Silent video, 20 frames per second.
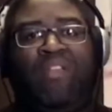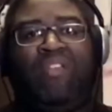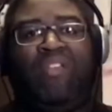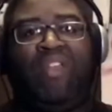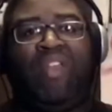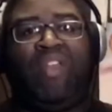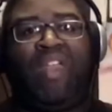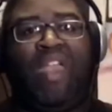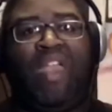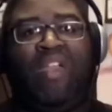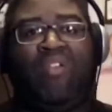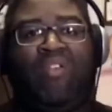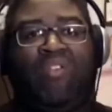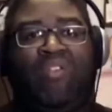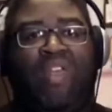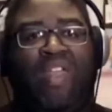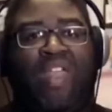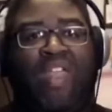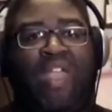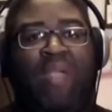and the gators,
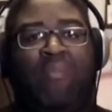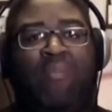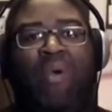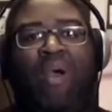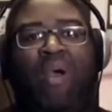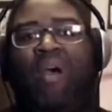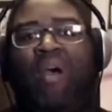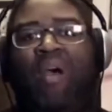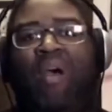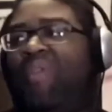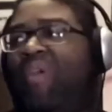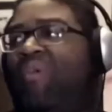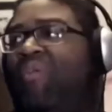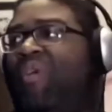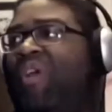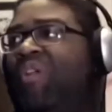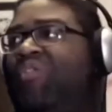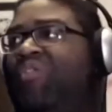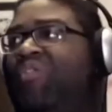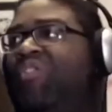they were
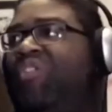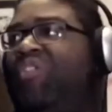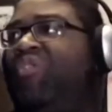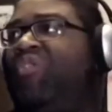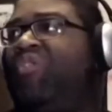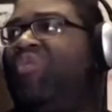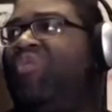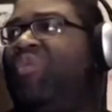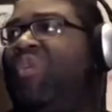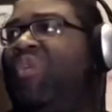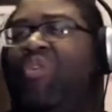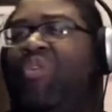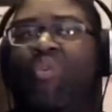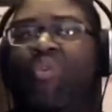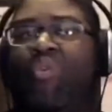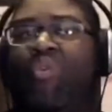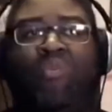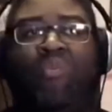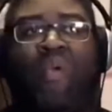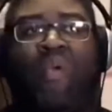introduced with
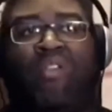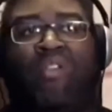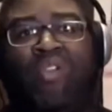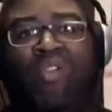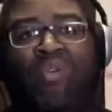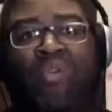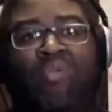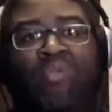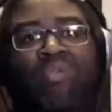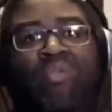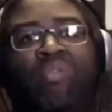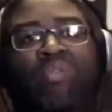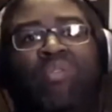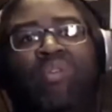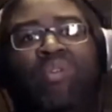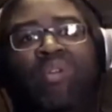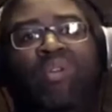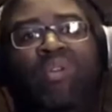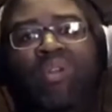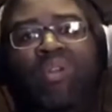Hordes Mark 2.
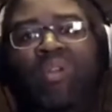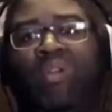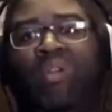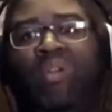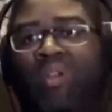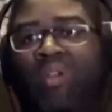All right.